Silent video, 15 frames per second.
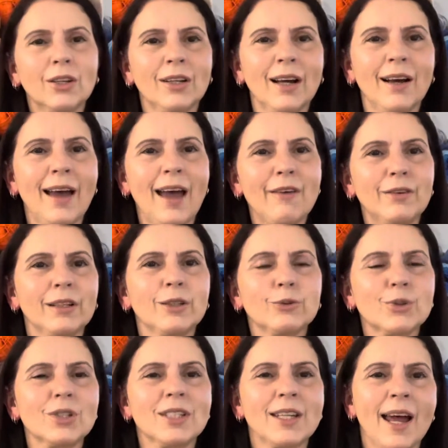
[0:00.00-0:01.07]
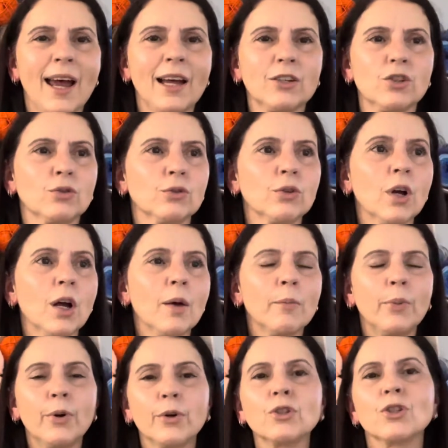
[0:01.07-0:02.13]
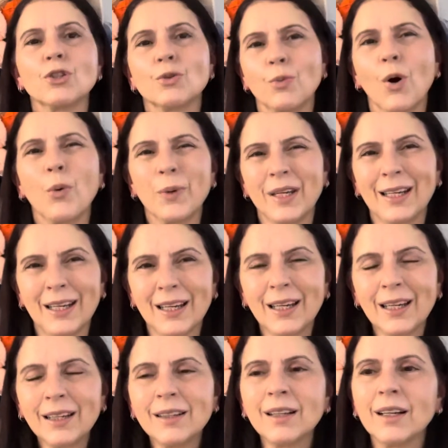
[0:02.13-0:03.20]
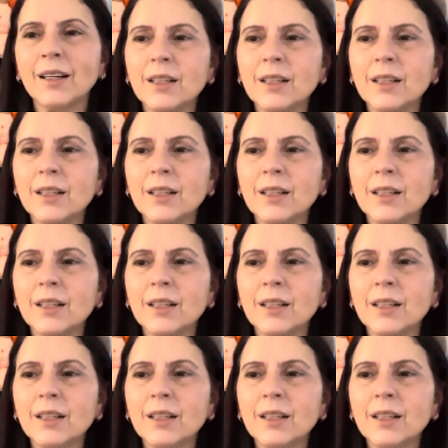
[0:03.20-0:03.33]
have a little stash or purchase what we need.